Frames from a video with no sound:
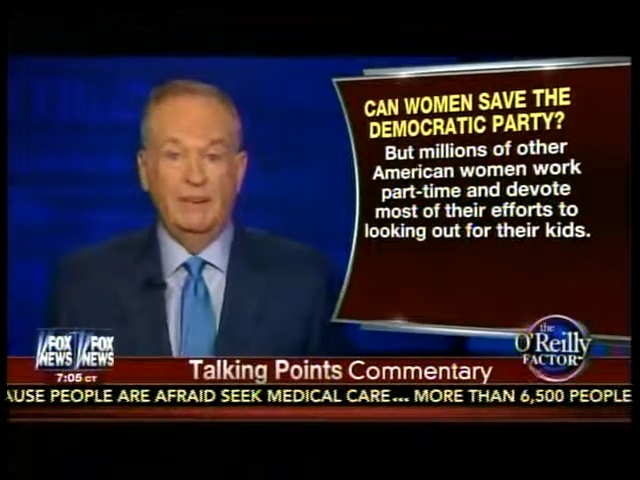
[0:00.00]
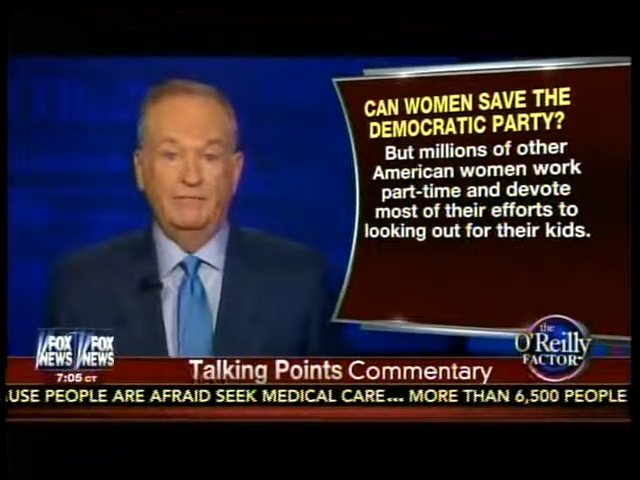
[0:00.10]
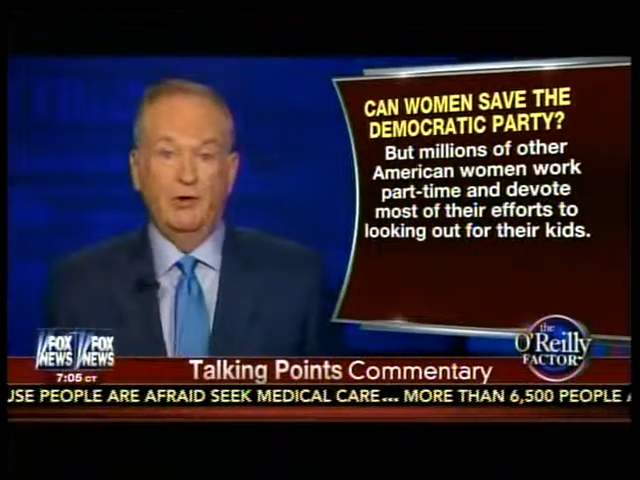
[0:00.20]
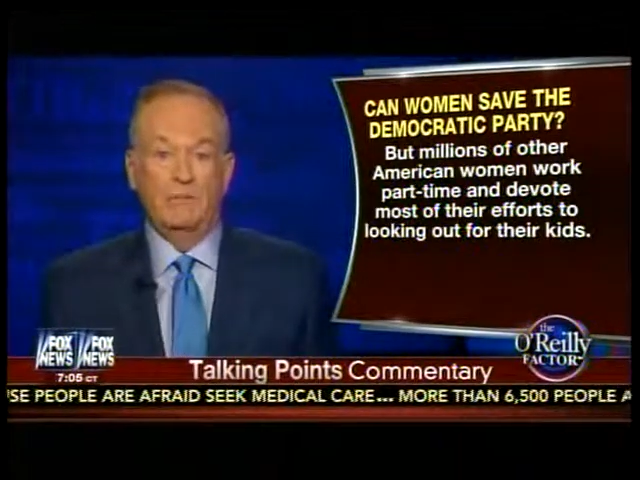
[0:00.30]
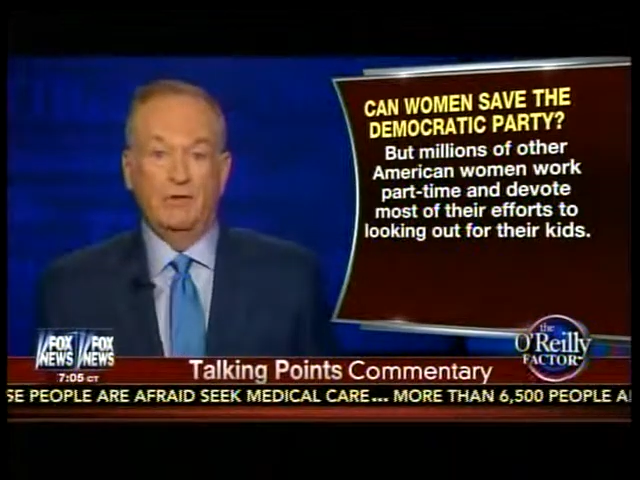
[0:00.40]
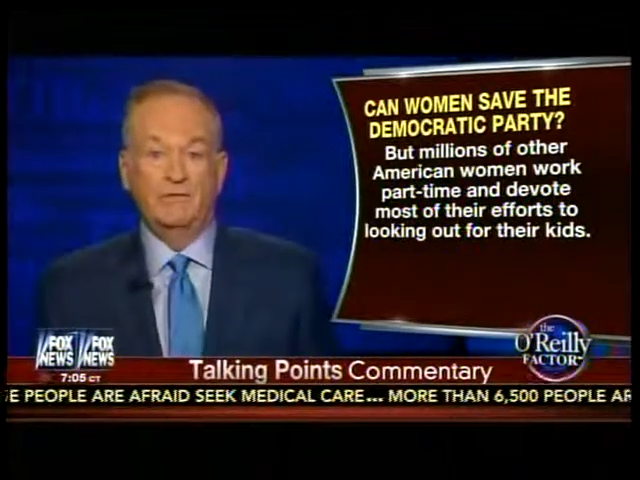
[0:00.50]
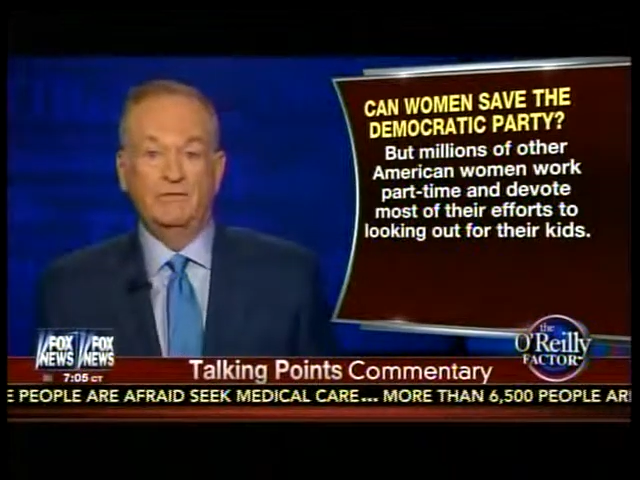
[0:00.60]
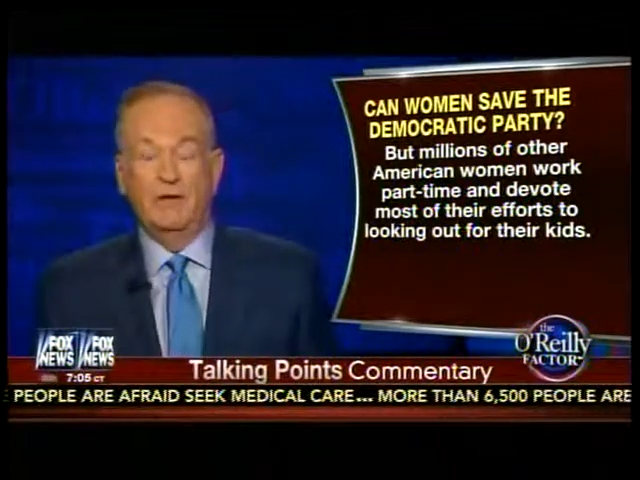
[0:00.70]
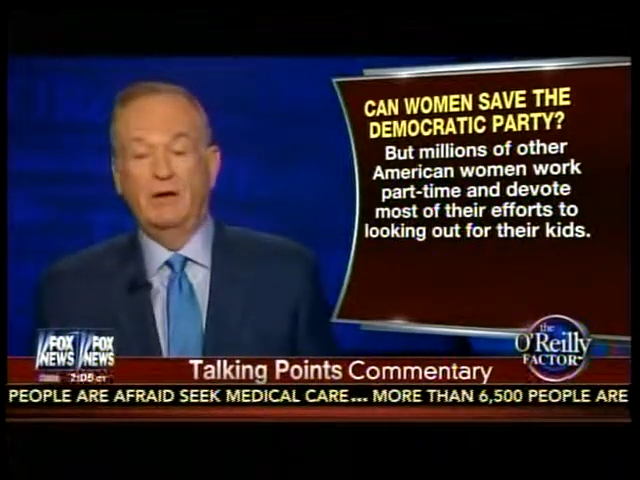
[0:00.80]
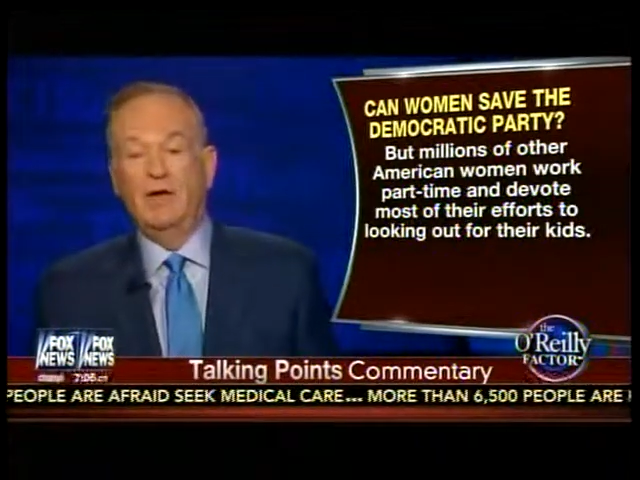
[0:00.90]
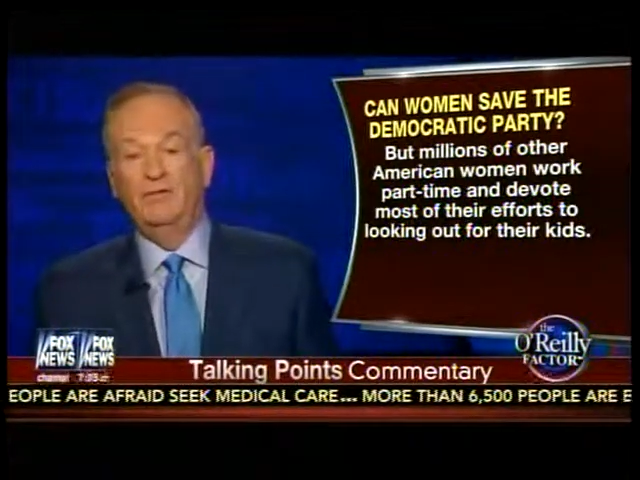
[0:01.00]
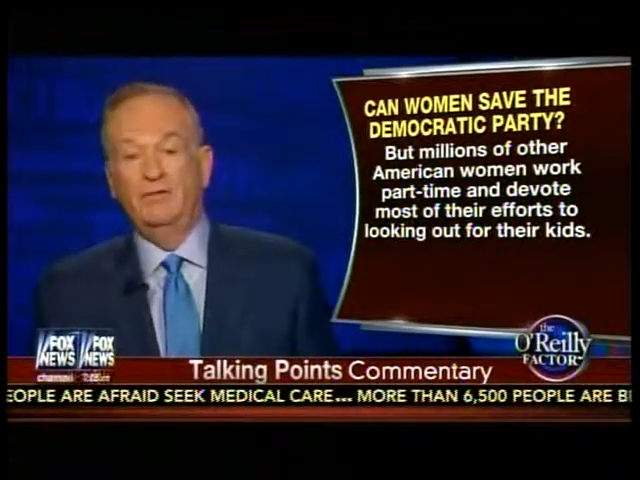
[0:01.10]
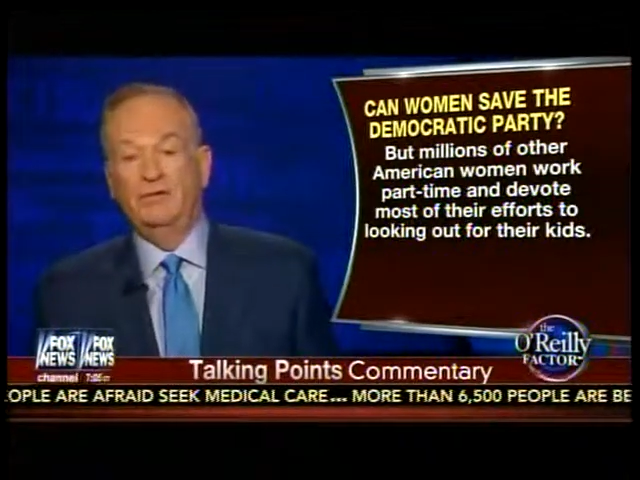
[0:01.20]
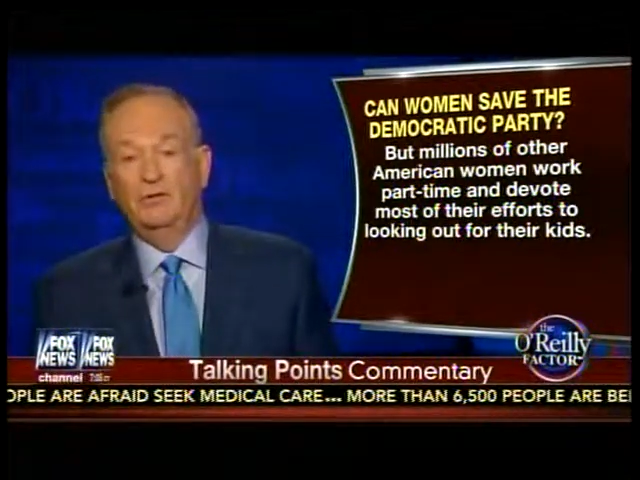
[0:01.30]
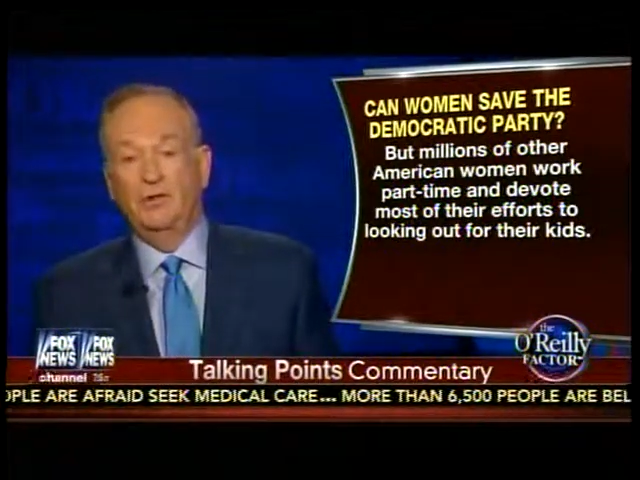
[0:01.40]
devoting most of their
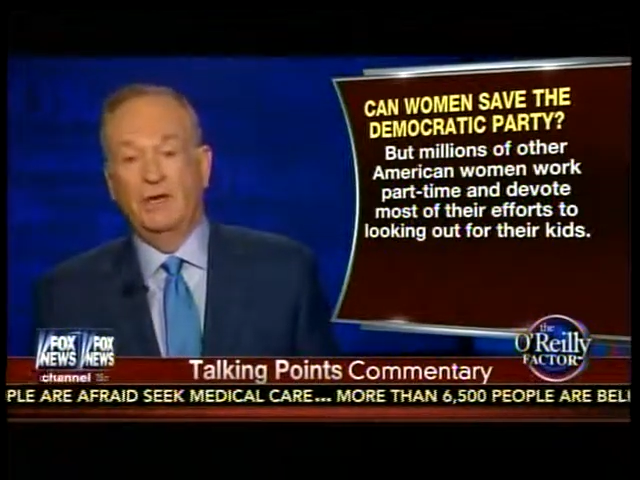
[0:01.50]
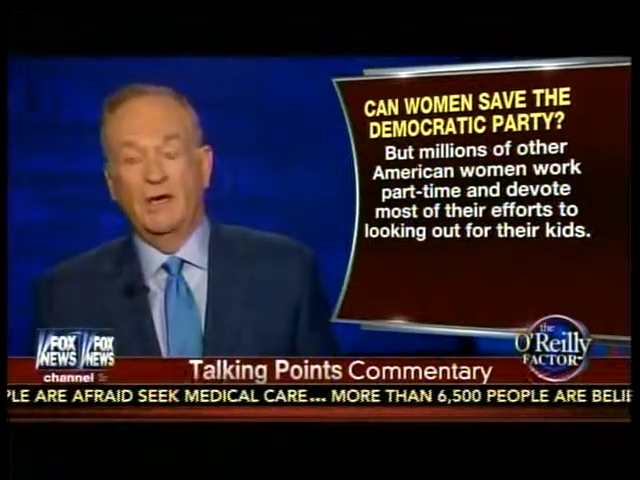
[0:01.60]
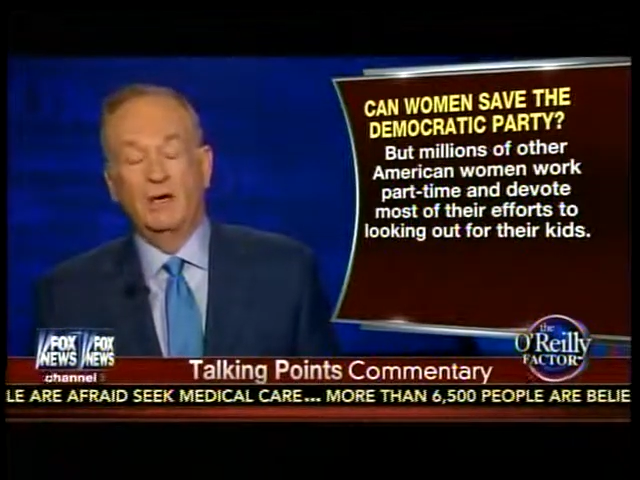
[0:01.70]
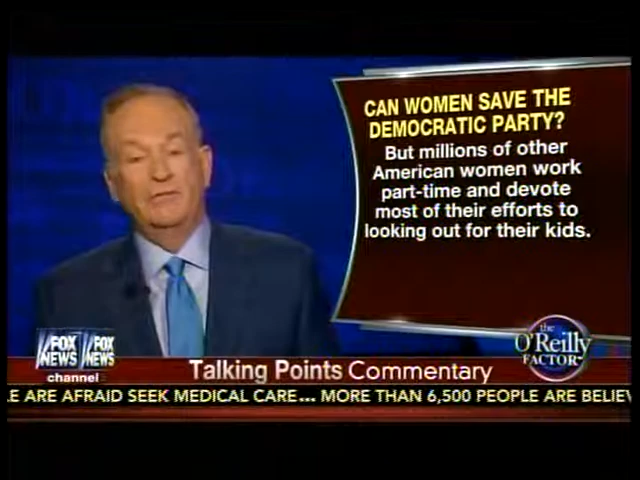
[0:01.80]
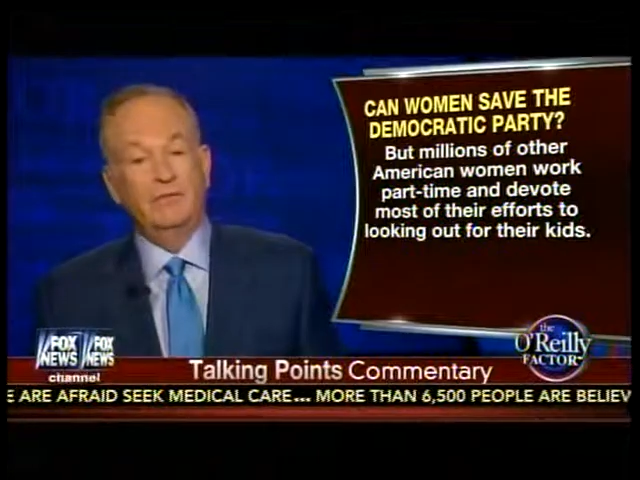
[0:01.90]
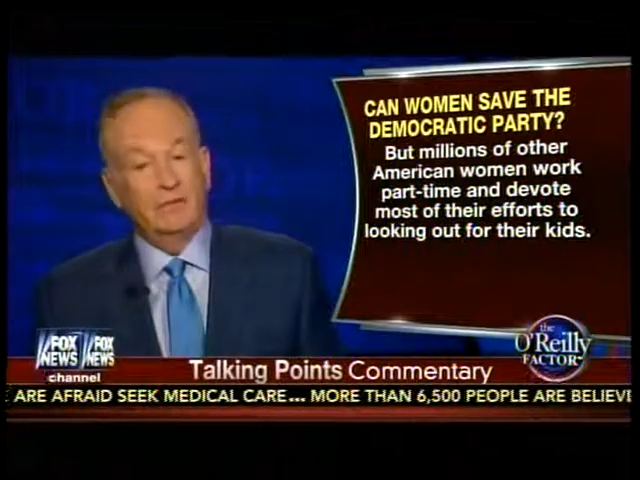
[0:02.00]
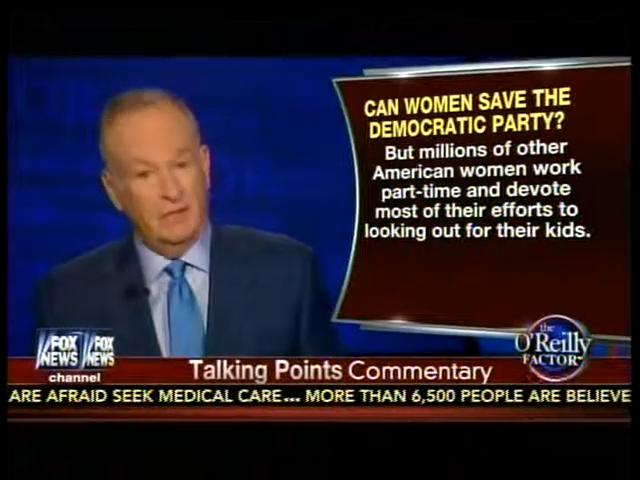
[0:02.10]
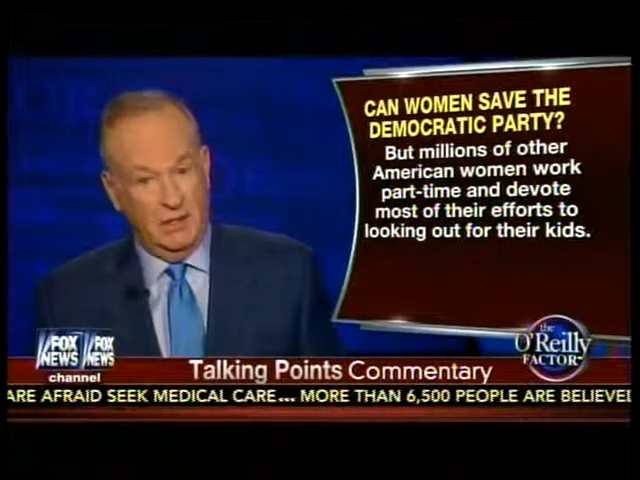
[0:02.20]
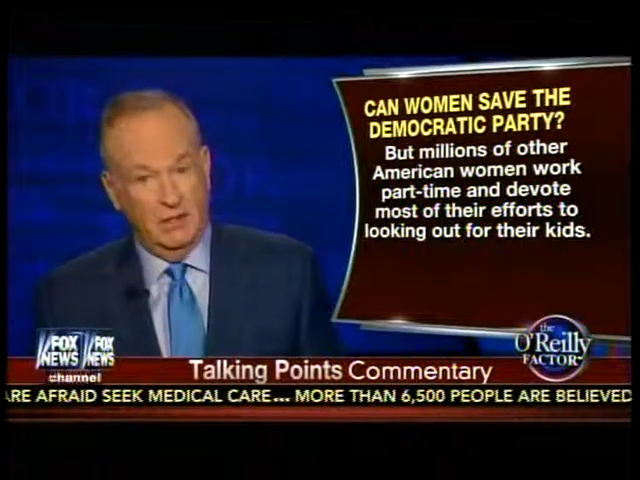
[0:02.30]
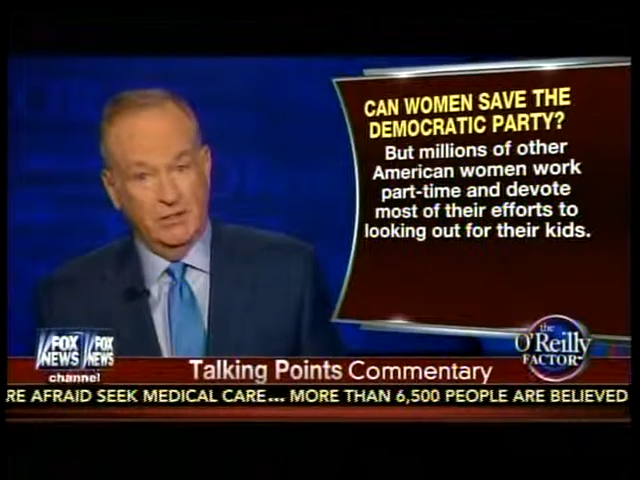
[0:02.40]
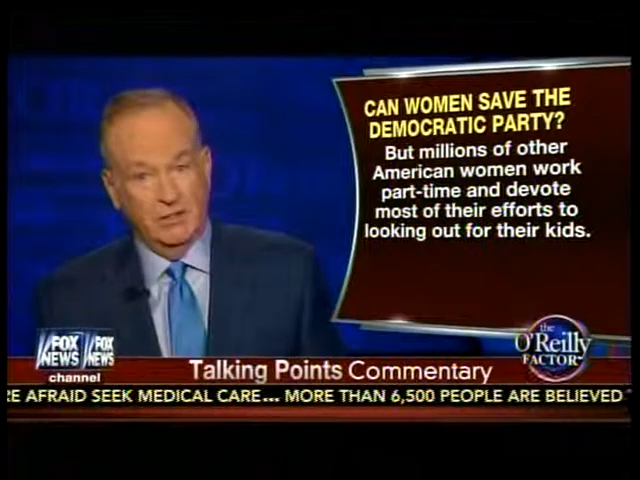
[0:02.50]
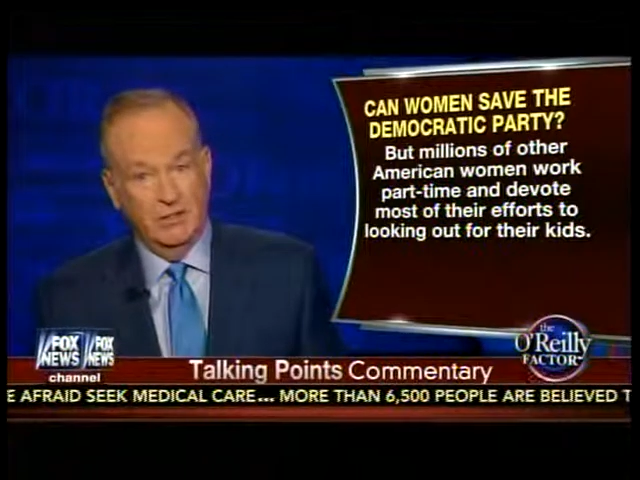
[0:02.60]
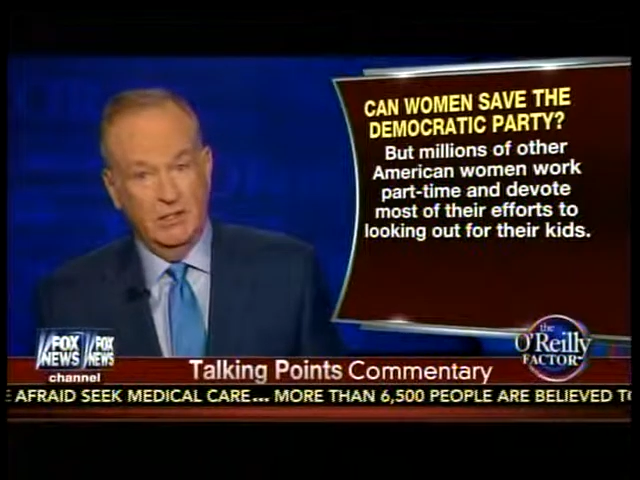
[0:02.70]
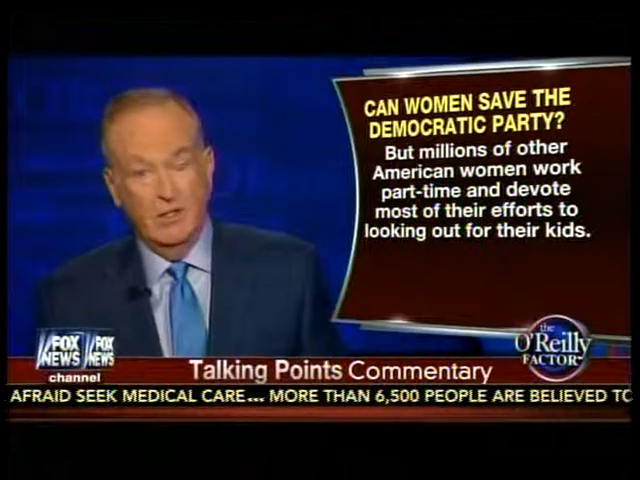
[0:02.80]
efforts to looking out for their kids.